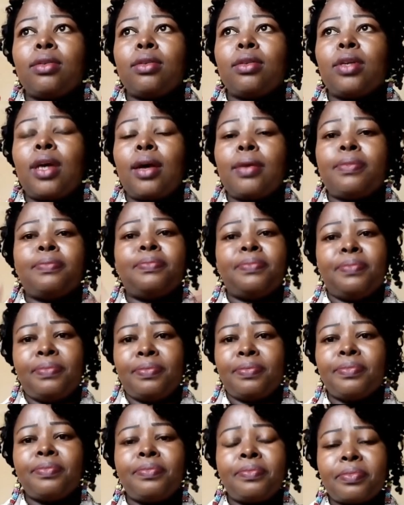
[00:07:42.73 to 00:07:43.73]
yeah,
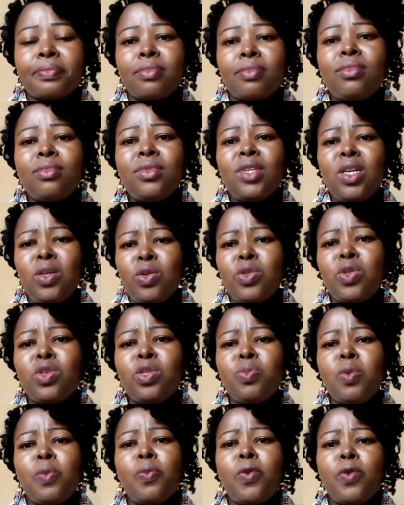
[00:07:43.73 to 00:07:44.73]
to those
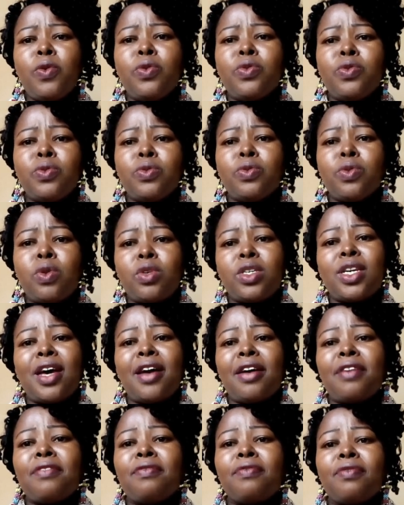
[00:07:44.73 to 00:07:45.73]
people who do not
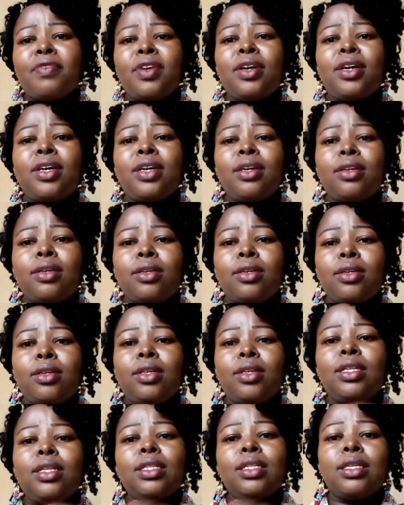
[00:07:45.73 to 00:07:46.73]
have
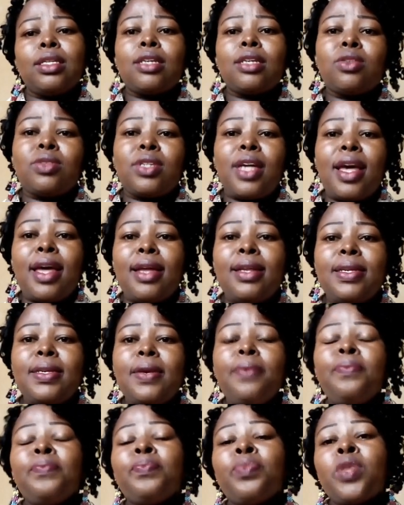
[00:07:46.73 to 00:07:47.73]
in the
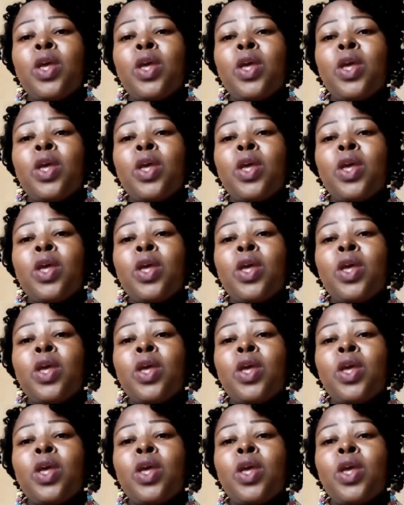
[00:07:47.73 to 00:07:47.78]
society.